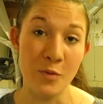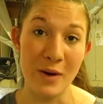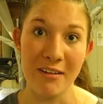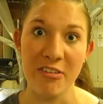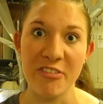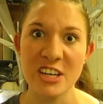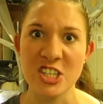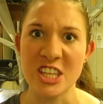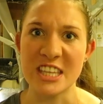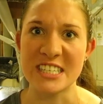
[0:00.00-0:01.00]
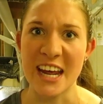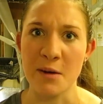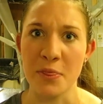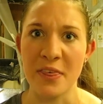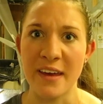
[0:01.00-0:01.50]
well, finish the
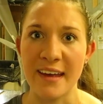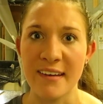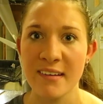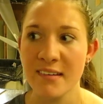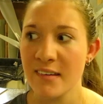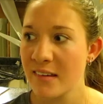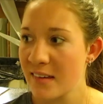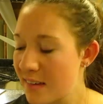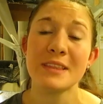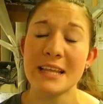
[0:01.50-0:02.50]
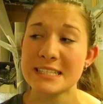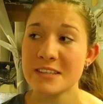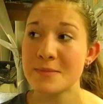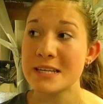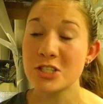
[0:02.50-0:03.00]
damn thing. Well,
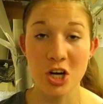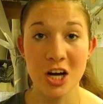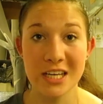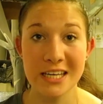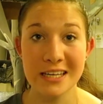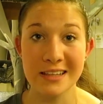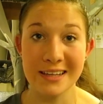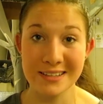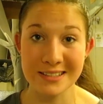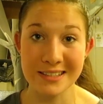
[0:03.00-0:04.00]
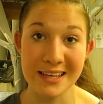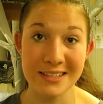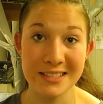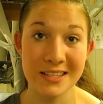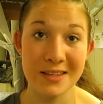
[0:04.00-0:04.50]
less of me talking, let's
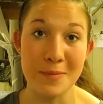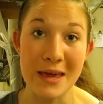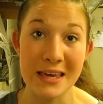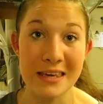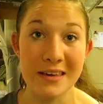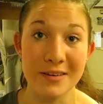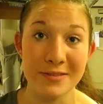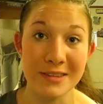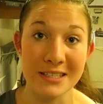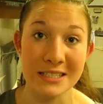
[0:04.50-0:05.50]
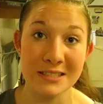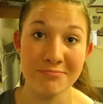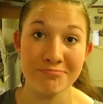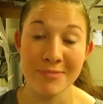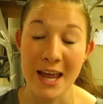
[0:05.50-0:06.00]
get to the making of
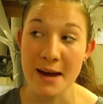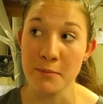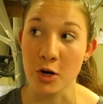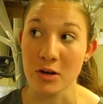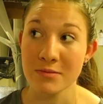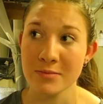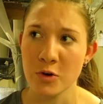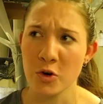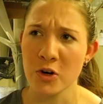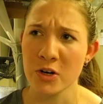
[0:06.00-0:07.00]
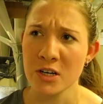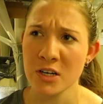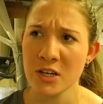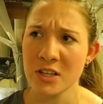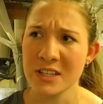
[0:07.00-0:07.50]
this hammer, or
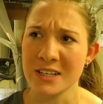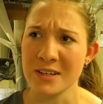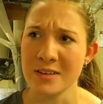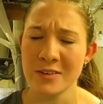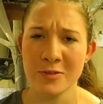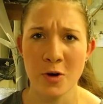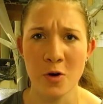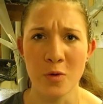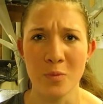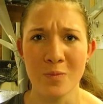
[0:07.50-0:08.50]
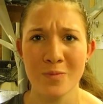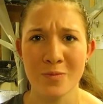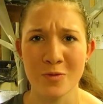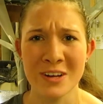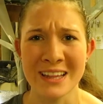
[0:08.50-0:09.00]
the foam,
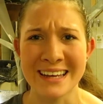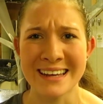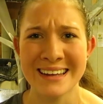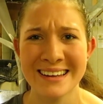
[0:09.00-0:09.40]
really.